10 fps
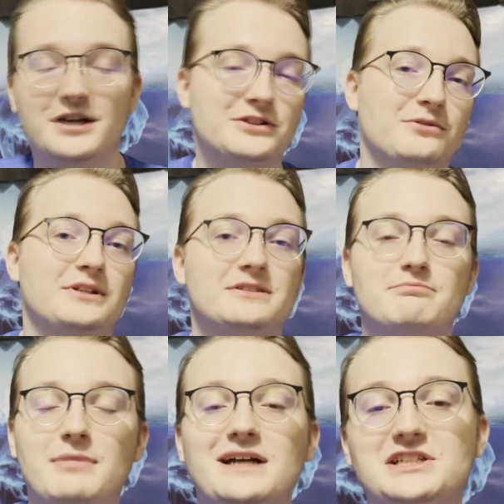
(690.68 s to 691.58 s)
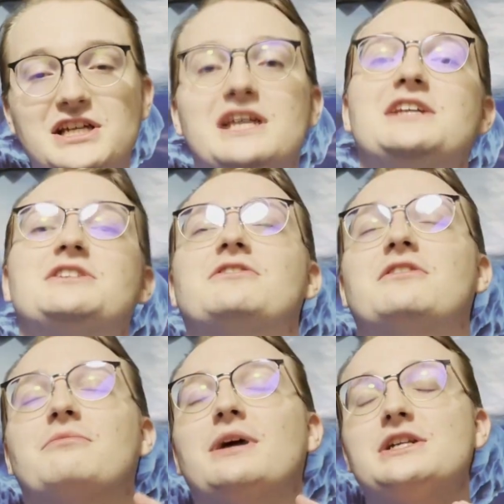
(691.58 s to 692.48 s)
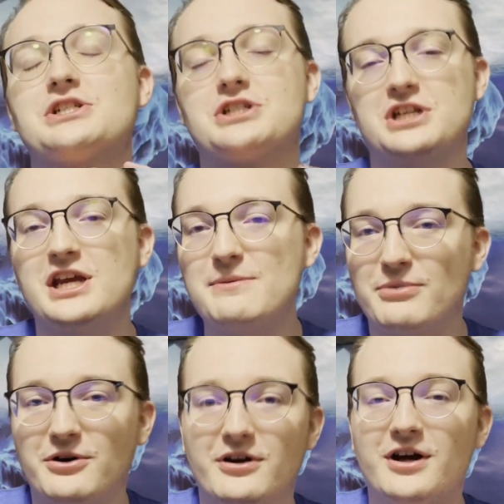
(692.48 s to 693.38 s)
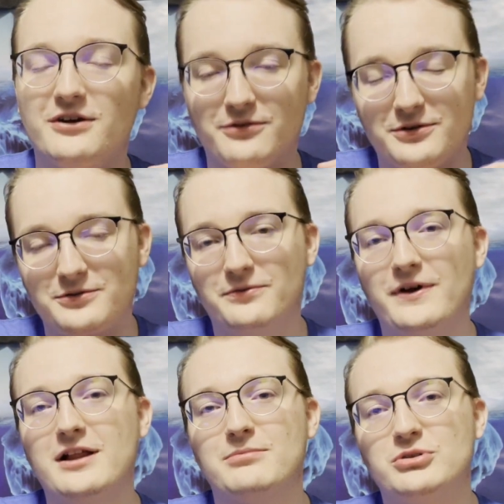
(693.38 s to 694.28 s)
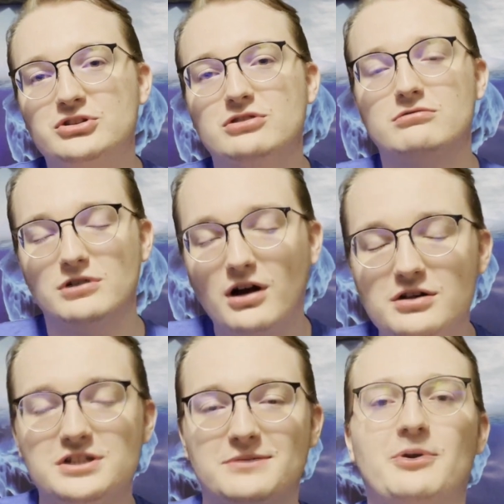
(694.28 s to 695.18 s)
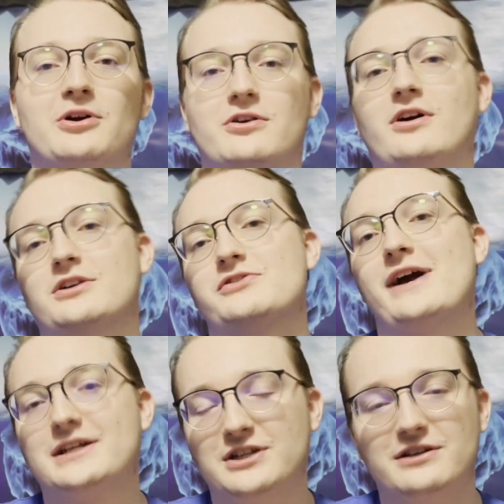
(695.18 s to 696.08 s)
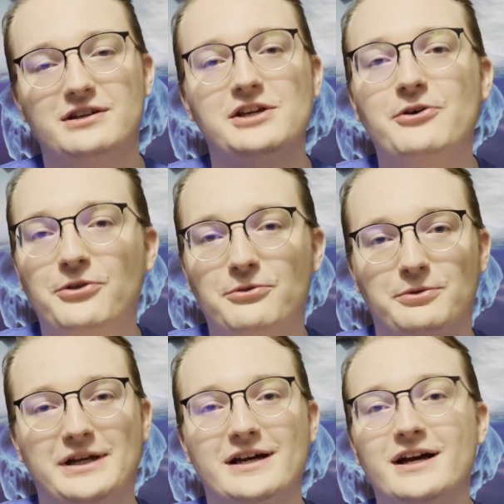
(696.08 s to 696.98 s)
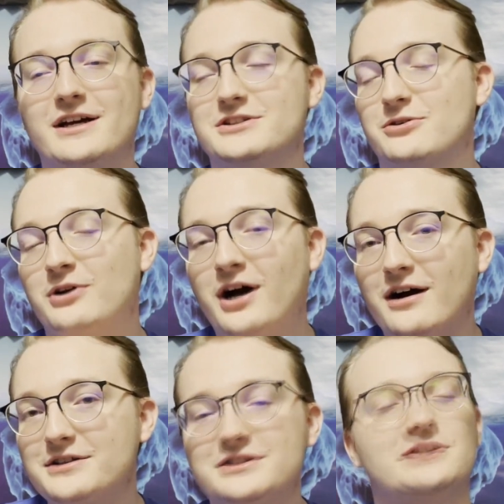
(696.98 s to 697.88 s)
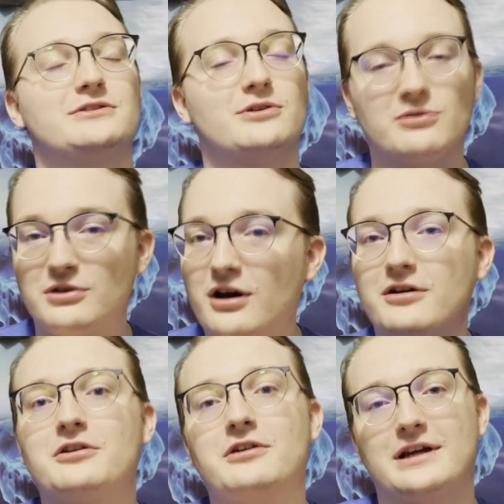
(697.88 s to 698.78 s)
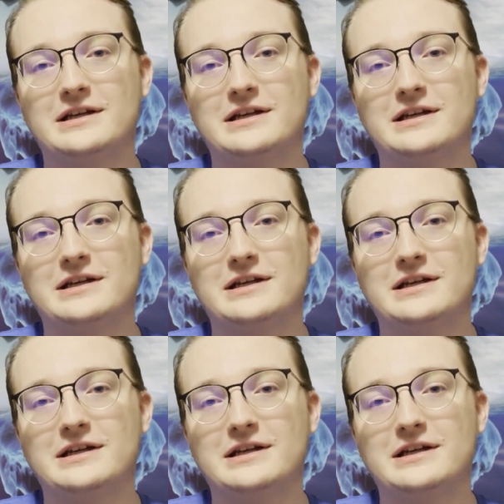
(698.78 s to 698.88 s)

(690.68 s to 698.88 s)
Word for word: so it is much easier and much cheaper for developers to launch smart contracts on Neo 3, so cost is no longer an